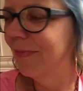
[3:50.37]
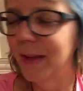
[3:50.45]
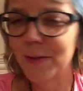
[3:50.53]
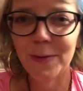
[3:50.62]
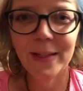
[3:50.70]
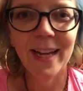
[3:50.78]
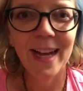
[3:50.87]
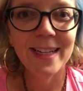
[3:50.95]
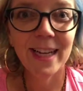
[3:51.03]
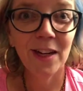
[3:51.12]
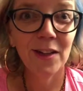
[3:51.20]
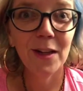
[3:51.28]
I was really kind
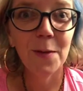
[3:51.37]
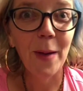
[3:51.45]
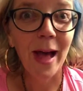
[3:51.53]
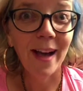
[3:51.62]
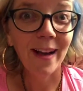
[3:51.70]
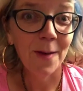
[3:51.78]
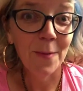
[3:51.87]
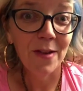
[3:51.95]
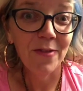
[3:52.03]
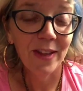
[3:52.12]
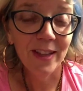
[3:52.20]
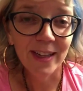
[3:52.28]
of taking a look back on my
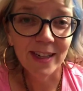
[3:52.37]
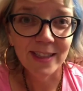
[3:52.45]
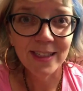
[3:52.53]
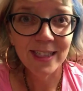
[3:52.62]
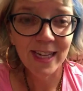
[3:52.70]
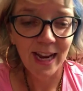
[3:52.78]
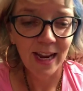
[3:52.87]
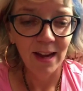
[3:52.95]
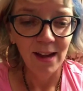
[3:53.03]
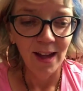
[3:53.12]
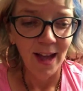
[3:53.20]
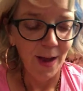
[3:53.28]
failures today.
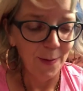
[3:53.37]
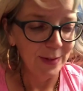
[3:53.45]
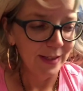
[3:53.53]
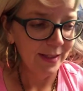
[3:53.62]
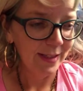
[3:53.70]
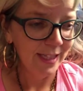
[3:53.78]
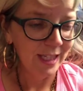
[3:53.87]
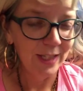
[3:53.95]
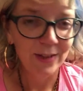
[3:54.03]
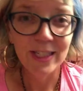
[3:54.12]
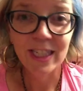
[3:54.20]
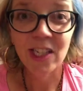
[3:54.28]
I was listening
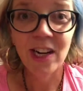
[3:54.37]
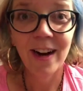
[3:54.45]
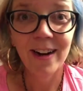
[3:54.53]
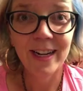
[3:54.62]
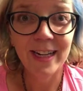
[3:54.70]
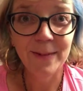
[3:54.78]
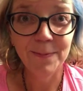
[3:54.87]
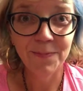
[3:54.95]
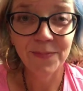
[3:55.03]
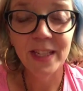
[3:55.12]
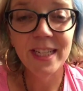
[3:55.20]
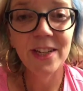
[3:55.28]
to Darren Hardy,
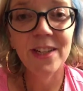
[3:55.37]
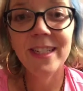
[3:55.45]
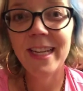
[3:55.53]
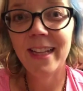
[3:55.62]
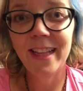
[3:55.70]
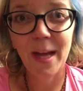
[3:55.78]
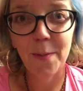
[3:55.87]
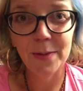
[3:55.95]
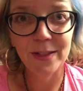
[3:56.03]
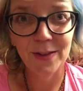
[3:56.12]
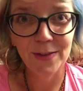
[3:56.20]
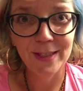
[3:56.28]
the Darren Daily
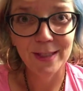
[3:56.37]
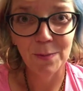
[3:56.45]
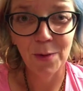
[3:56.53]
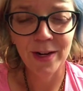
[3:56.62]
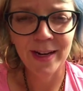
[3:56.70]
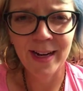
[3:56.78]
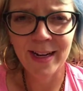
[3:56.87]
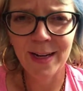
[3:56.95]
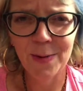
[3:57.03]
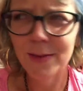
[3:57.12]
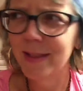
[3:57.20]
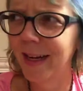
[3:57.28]
episode this morning, and
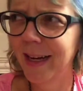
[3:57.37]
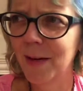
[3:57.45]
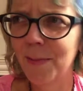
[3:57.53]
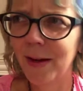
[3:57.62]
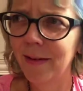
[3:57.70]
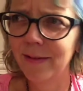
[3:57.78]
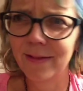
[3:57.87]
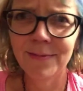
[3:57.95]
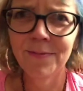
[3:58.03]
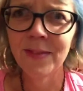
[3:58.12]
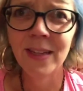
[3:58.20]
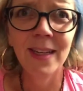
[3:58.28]
he was talking about
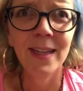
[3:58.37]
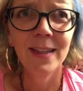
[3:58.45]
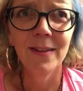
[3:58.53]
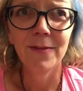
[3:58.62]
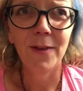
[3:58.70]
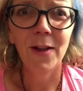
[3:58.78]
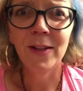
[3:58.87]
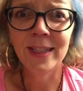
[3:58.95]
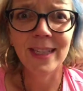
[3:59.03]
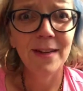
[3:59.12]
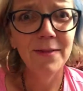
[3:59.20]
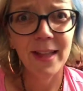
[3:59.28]
falling
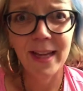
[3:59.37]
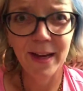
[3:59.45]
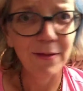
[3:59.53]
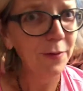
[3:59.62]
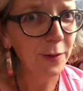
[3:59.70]
in love with that F